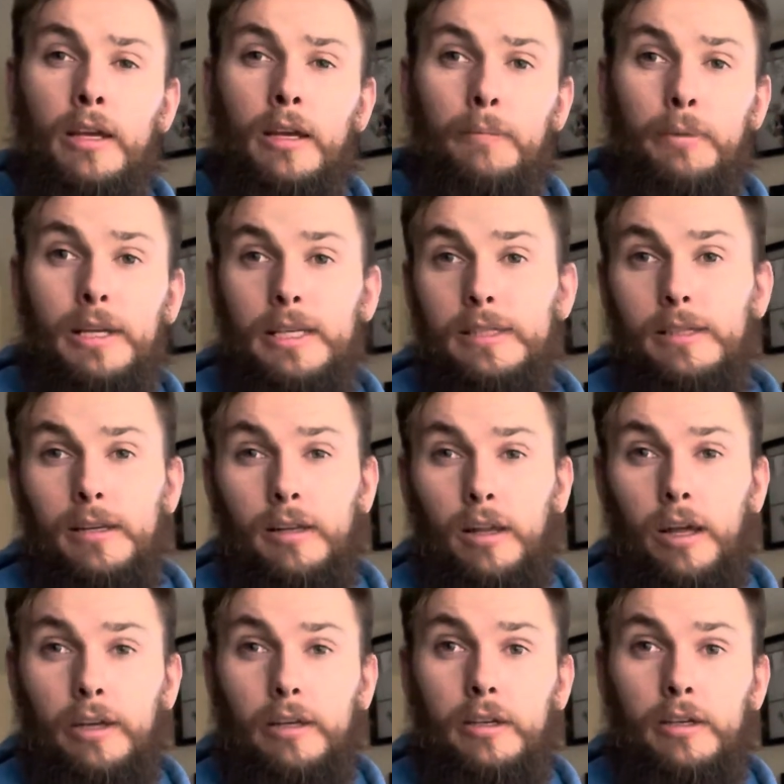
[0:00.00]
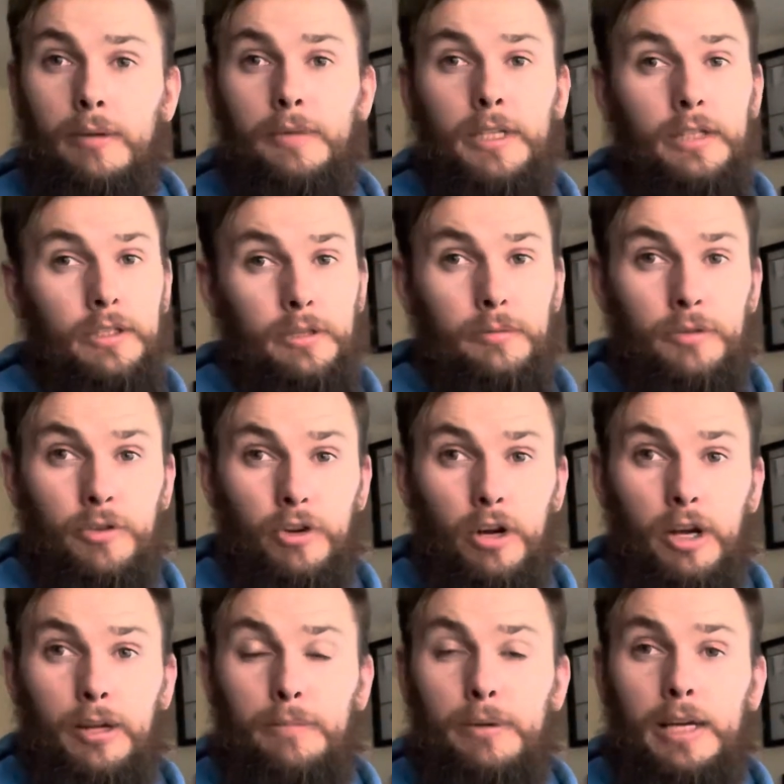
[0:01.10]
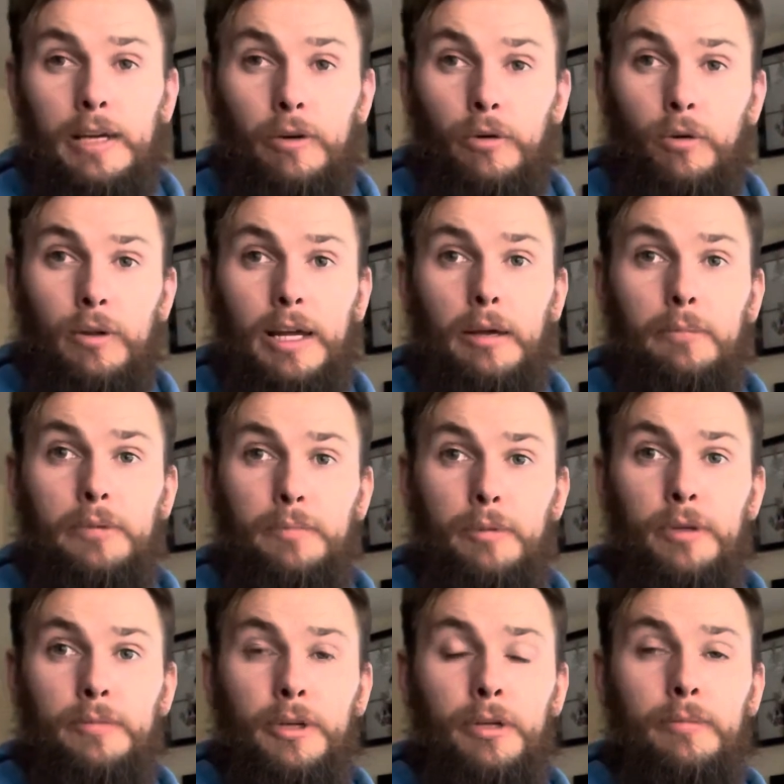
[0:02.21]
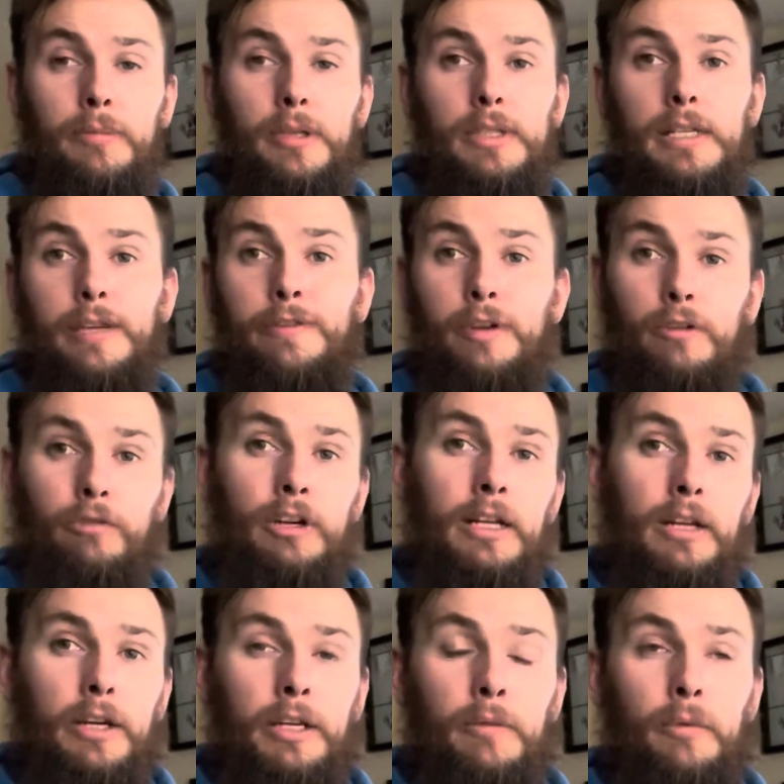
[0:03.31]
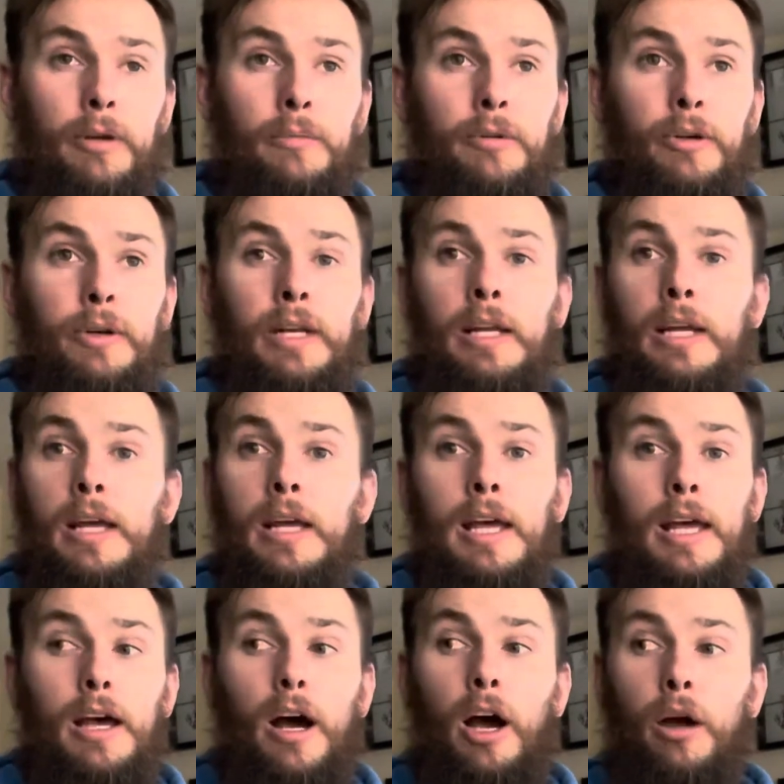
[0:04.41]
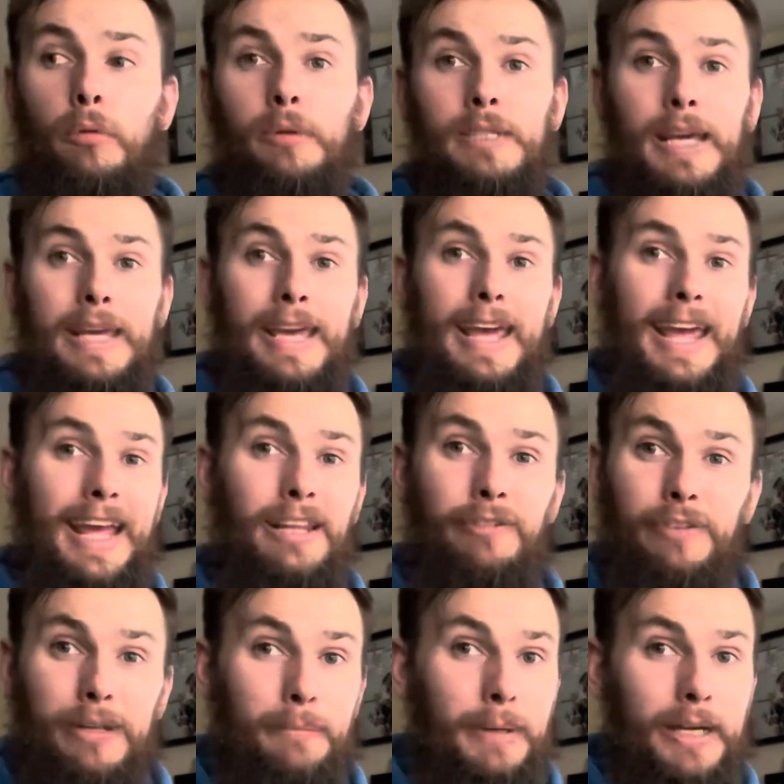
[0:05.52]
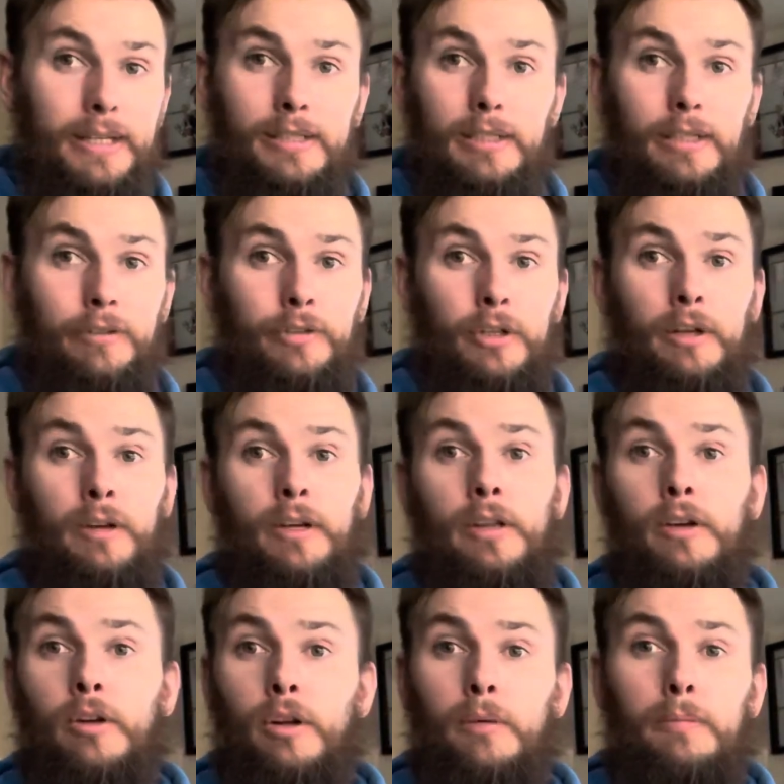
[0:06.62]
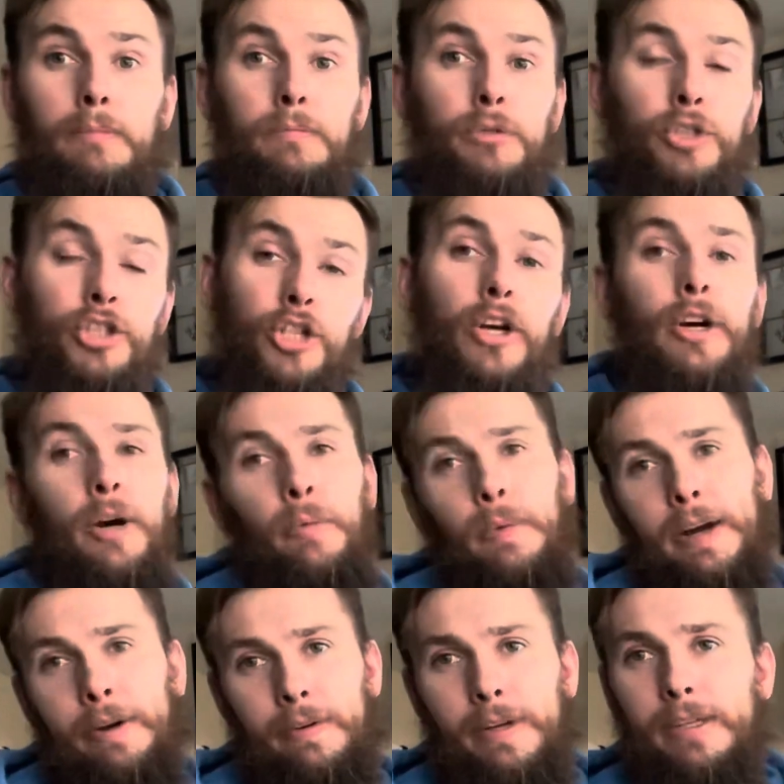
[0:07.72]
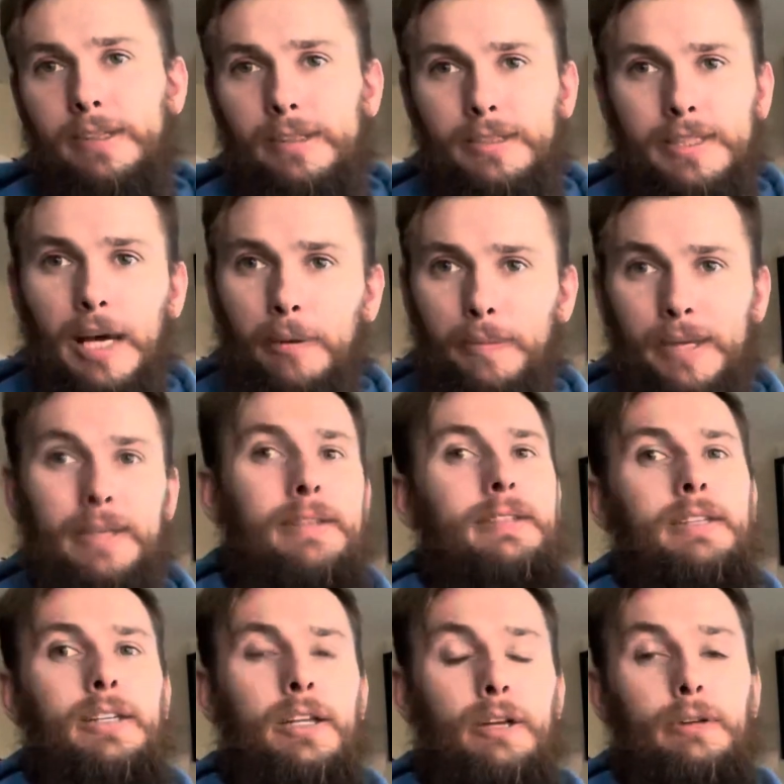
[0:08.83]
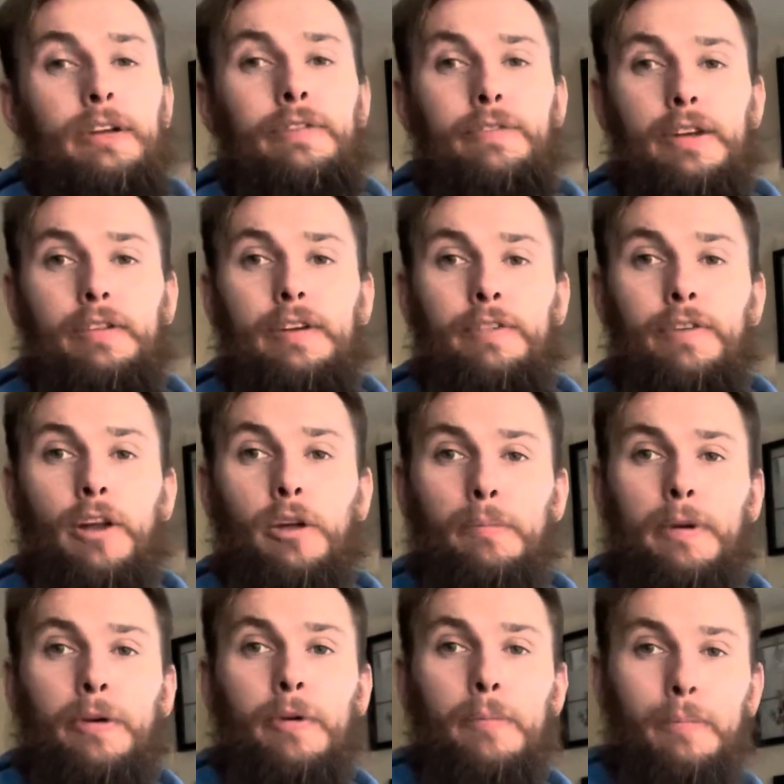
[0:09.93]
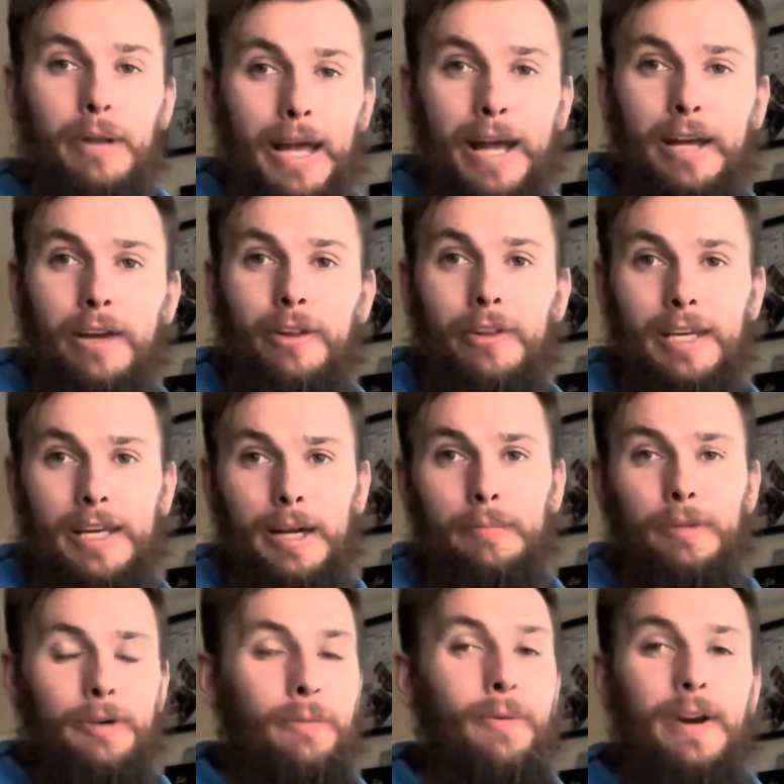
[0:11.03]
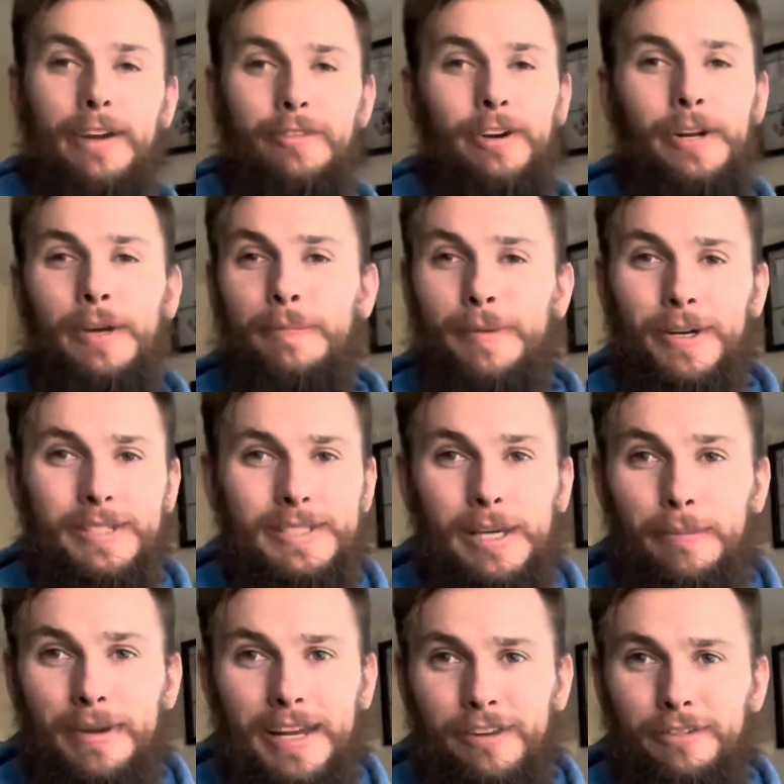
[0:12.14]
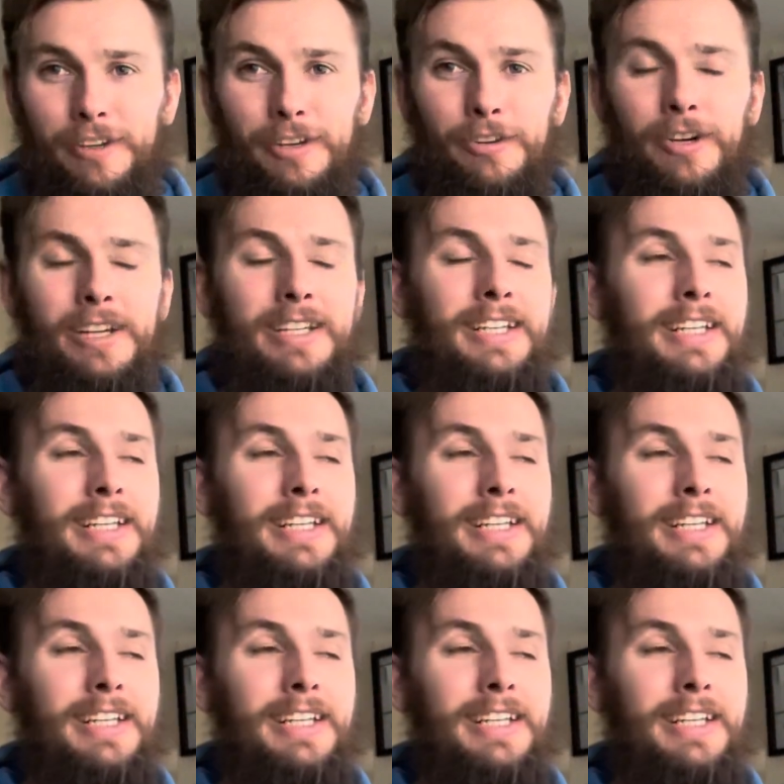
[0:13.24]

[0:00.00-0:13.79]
Please like, comment and subscribe. It all helps boost my numbers. If you're really liking what I'm doing, I will take any feedback. If you don't like the colour shirt I'm wearing, tell me. You know, if I look better in black on the camera, whatever, I don't mind. Tell me anything, right?